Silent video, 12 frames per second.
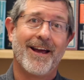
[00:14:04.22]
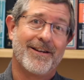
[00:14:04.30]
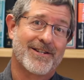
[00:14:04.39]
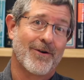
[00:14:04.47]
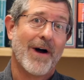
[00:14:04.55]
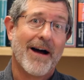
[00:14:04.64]

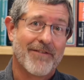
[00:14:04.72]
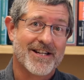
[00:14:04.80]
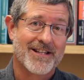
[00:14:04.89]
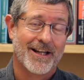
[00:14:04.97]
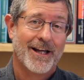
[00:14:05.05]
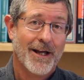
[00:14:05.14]
so
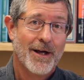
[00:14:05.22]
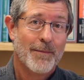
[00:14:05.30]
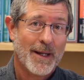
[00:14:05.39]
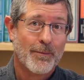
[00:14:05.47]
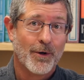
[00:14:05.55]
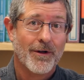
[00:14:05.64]
obviously
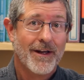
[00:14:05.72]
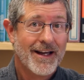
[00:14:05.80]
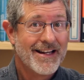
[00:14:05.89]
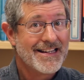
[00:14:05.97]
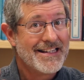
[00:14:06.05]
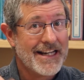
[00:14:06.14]
people
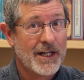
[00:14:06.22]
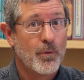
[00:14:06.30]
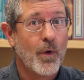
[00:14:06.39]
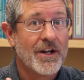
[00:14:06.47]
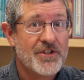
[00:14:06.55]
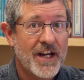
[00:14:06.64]
did
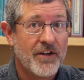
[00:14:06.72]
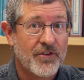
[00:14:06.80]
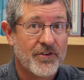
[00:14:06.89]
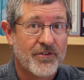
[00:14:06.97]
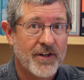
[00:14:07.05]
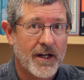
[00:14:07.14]
what
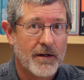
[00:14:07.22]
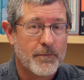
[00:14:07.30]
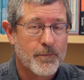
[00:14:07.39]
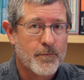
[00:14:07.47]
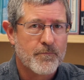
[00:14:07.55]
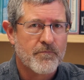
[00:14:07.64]
Jesus did.
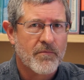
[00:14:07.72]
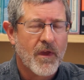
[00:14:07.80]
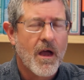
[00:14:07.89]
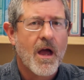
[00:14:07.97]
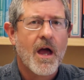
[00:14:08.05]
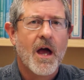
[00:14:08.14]

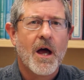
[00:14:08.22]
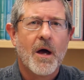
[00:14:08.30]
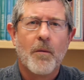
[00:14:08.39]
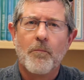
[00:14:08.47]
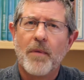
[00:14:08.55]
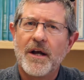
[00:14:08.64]

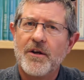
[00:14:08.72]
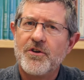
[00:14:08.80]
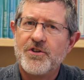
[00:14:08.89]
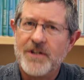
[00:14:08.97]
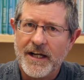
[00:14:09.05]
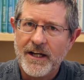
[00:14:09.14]
But
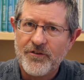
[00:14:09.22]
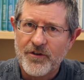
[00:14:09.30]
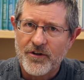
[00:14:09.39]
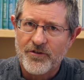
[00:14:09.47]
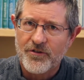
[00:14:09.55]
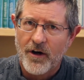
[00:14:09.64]

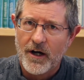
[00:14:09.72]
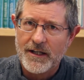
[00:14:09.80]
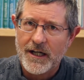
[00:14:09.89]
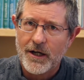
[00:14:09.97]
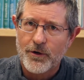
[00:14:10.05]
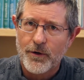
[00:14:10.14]
Jesus, on
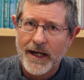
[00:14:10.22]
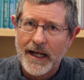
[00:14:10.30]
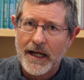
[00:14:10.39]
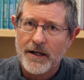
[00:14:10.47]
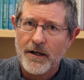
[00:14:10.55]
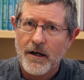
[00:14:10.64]
the other
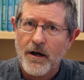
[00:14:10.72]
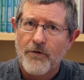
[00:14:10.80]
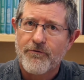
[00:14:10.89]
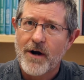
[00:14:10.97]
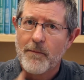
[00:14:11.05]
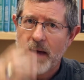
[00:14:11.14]
hand,
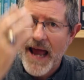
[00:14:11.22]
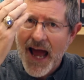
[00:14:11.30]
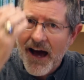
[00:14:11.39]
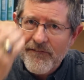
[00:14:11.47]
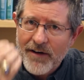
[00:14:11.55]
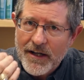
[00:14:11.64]
from
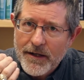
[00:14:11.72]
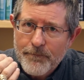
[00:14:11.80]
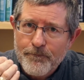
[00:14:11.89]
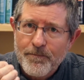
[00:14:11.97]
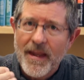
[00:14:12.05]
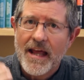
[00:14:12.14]
heaven,
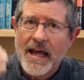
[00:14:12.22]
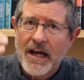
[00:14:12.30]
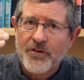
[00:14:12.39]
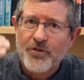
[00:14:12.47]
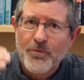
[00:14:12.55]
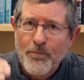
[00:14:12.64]

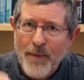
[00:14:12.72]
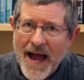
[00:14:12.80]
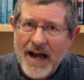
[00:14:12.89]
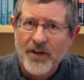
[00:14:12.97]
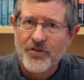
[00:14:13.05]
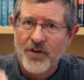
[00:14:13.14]

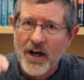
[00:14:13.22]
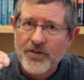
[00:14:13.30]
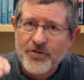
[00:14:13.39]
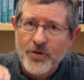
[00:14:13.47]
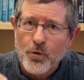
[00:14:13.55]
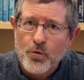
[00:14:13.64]
expects
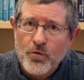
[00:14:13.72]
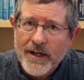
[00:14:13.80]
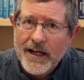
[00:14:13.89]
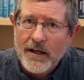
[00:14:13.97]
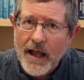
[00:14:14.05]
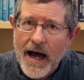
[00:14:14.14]
us to
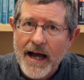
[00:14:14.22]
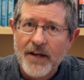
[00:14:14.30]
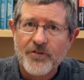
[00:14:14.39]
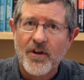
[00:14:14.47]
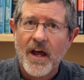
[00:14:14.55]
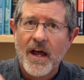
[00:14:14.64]
realize